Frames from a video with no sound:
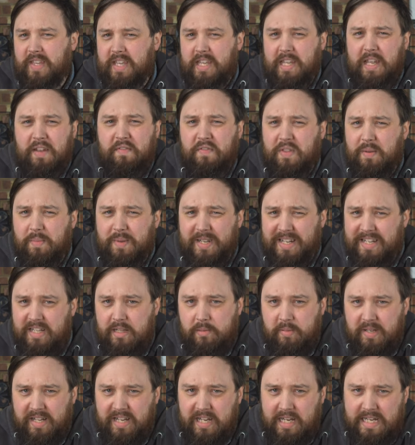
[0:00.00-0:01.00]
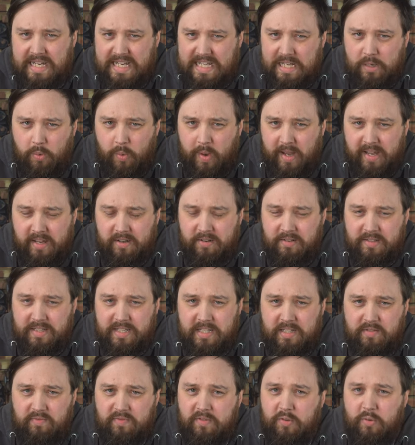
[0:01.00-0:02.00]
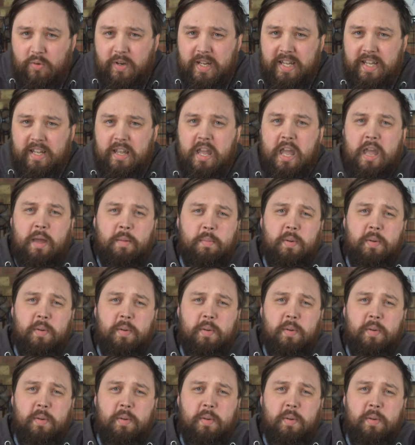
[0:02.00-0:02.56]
give them a little bit of leeway on this ruling,